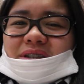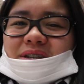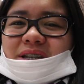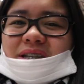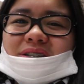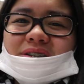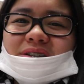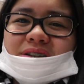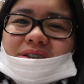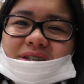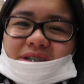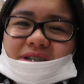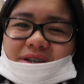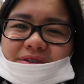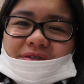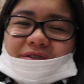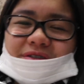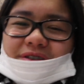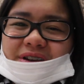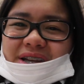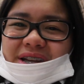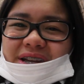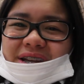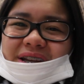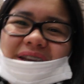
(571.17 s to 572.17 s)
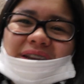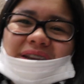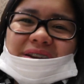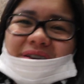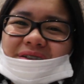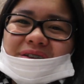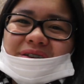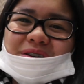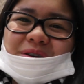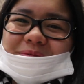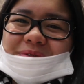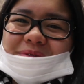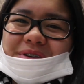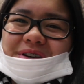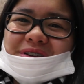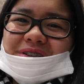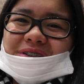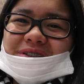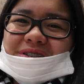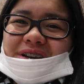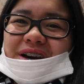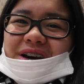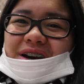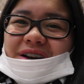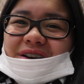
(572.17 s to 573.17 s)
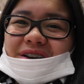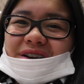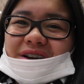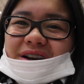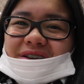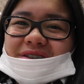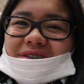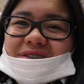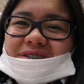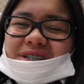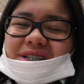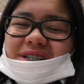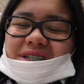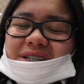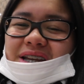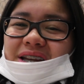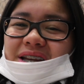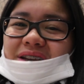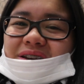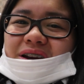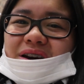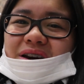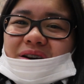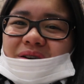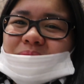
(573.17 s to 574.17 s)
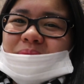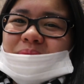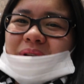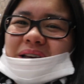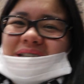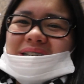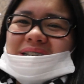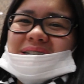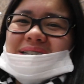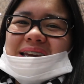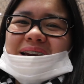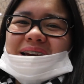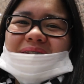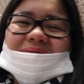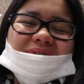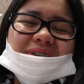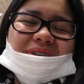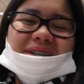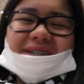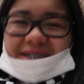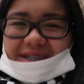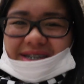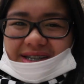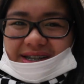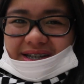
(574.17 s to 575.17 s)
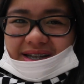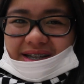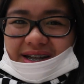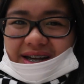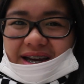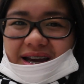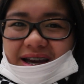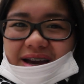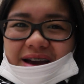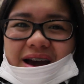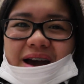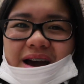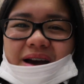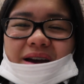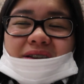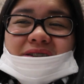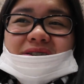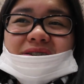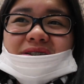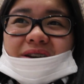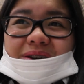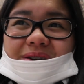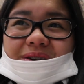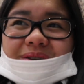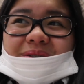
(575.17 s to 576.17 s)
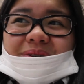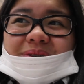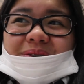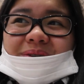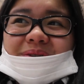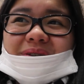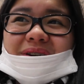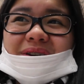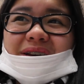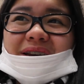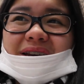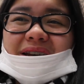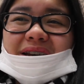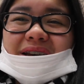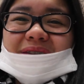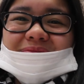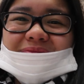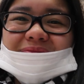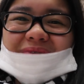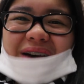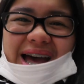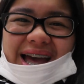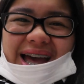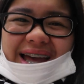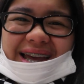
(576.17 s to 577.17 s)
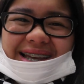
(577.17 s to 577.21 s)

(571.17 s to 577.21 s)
things are different here compared to the other countries and the other places they have visited. So bye.